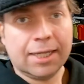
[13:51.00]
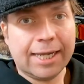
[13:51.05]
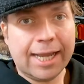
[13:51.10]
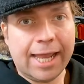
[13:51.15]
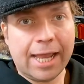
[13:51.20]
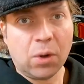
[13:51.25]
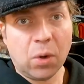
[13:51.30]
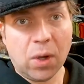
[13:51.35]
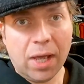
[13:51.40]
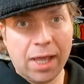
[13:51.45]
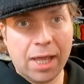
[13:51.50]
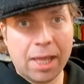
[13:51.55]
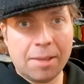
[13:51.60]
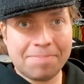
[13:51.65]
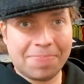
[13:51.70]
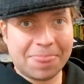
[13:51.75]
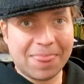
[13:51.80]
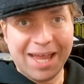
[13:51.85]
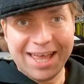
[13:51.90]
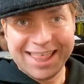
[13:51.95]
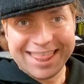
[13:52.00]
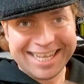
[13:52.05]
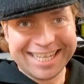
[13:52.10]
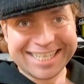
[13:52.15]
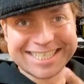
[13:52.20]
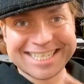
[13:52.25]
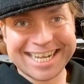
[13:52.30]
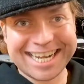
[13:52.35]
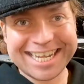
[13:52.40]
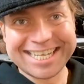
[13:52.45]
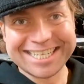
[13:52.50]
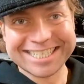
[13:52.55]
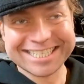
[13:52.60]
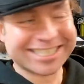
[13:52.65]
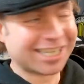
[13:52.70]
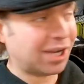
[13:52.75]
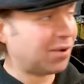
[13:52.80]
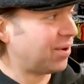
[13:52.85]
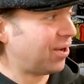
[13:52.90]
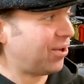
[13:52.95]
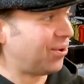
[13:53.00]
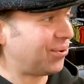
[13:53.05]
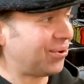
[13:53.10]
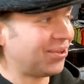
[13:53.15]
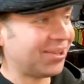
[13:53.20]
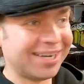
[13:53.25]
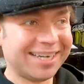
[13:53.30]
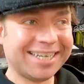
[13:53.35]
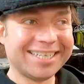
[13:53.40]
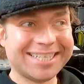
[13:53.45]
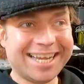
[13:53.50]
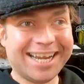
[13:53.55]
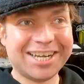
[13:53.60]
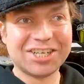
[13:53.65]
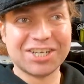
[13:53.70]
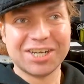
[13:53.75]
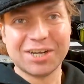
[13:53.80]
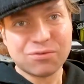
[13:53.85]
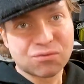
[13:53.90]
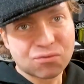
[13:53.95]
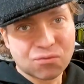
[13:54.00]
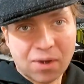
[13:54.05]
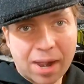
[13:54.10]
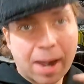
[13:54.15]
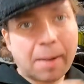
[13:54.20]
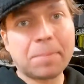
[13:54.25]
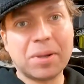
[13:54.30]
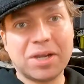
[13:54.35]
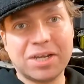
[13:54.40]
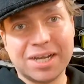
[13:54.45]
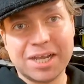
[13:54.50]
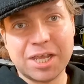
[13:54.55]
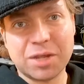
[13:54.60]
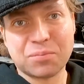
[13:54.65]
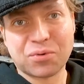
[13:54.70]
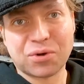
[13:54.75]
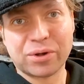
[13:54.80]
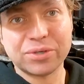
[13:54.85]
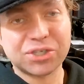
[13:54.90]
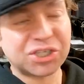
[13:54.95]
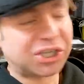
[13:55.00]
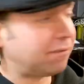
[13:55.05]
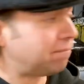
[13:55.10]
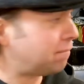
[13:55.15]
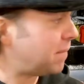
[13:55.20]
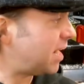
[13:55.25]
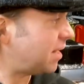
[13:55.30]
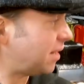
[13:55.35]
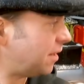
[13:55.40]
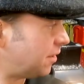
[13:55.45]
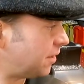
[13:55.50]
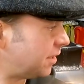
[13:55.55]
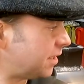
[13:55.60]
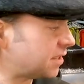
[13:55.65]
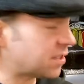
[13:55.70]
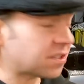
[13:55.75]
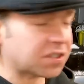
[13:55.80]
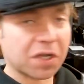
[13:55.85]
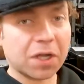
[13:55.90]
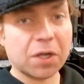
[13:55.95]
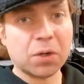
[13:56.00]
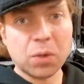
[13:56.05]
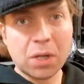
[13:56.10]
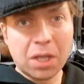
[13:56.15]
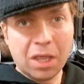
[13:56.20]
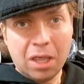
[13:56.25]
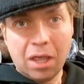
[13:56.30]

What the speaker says: Now, that's taken so long that it's actually rapidly approaching midnight, so